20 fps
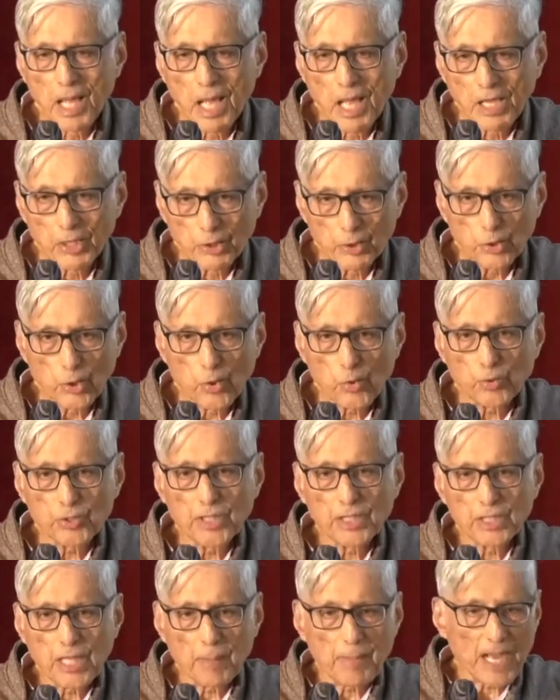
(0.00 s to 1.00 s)
You know
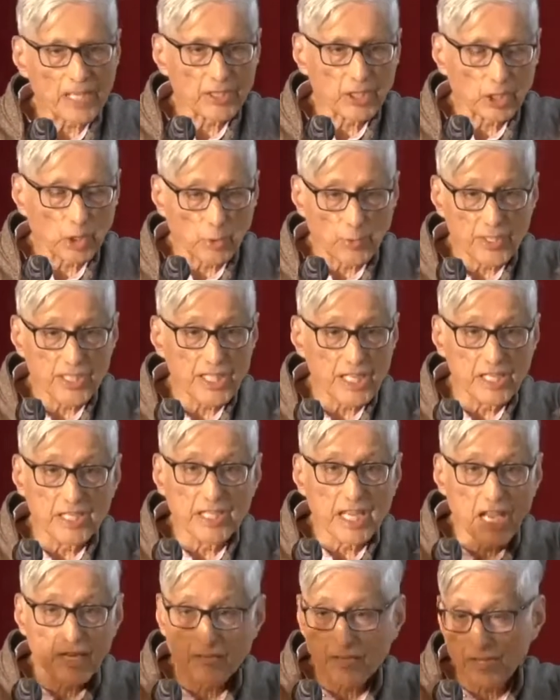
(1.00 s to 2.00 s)
that about the Quit
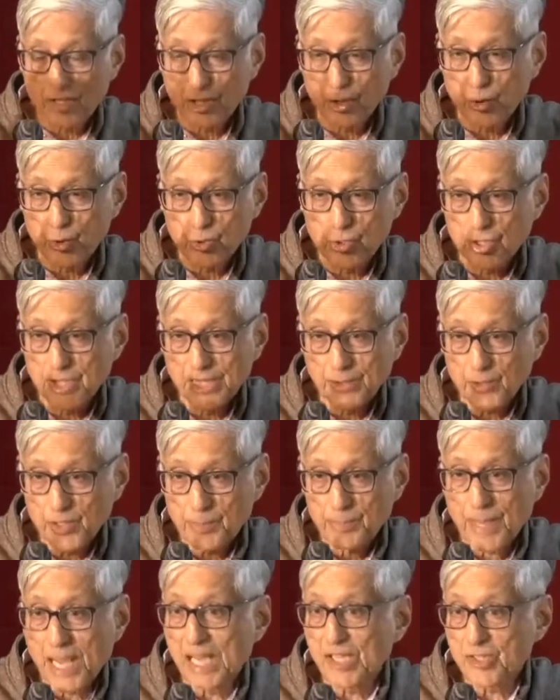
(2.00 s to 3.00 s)
India resolution that was
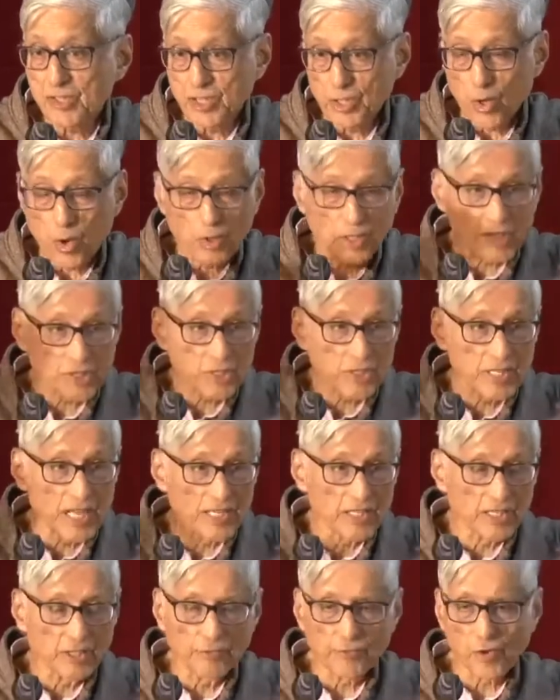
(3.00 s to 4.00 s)
passed in August
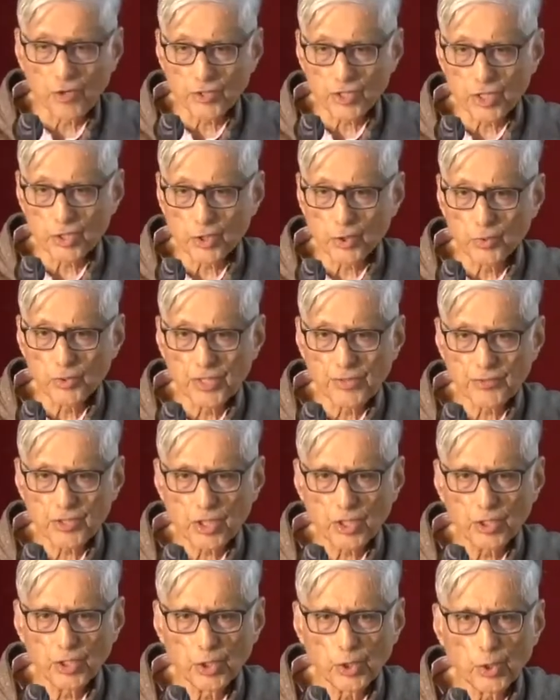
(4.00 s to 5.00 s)
1942. There was
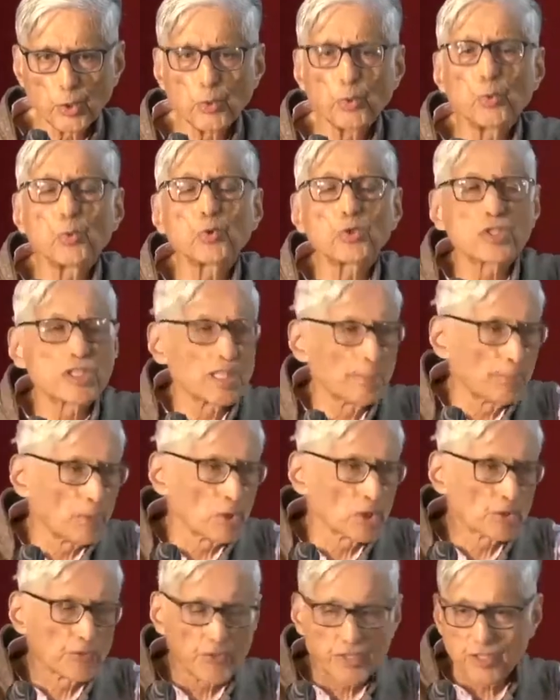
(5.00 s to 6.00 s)
a huge
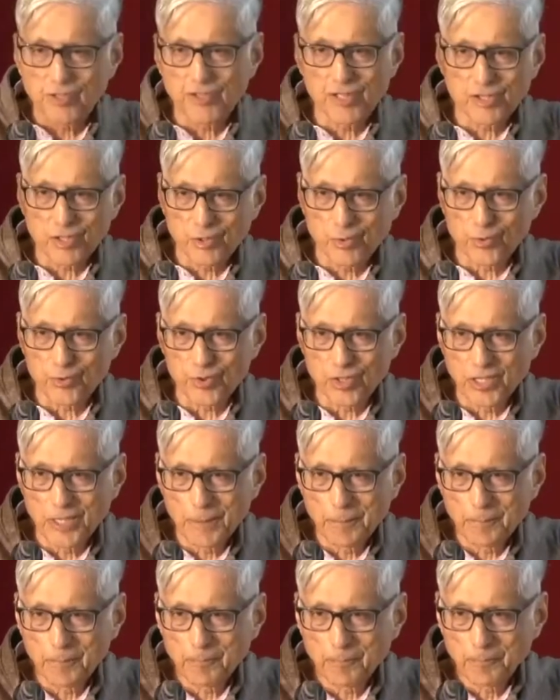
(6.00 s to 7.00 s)
support for the resolution.
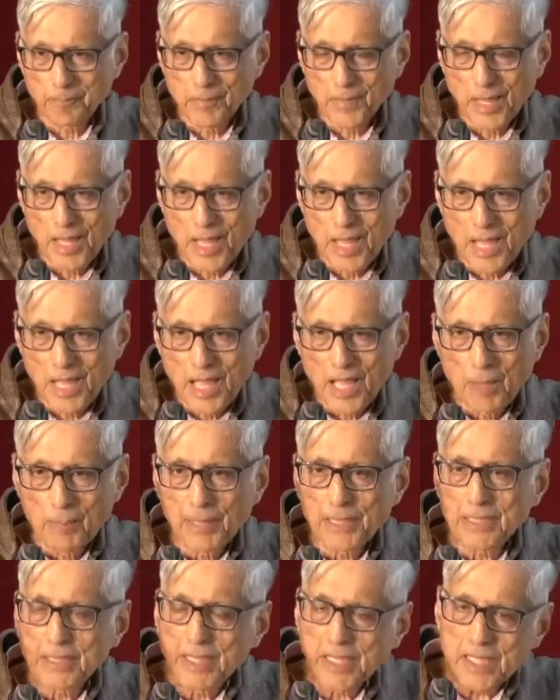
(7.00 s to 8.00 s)

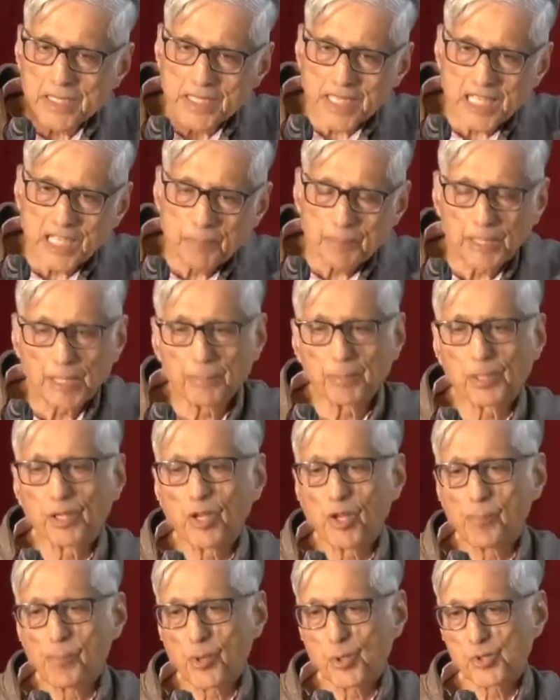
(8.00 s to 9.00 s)
But 13 people
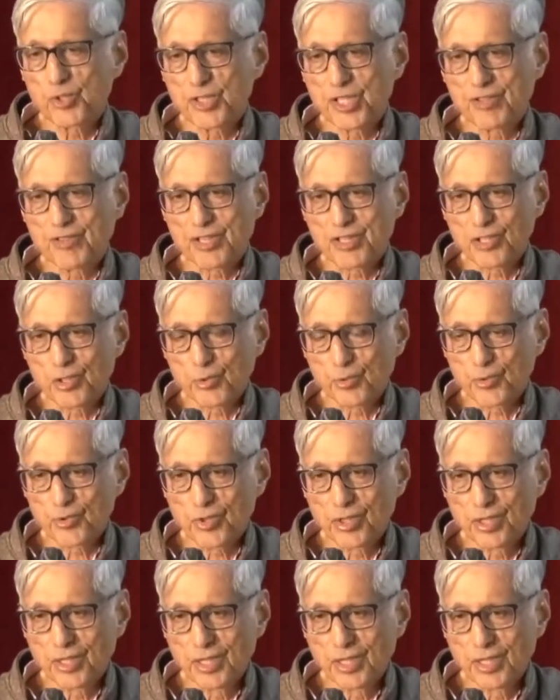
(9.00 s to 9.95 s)
opposed the resolution.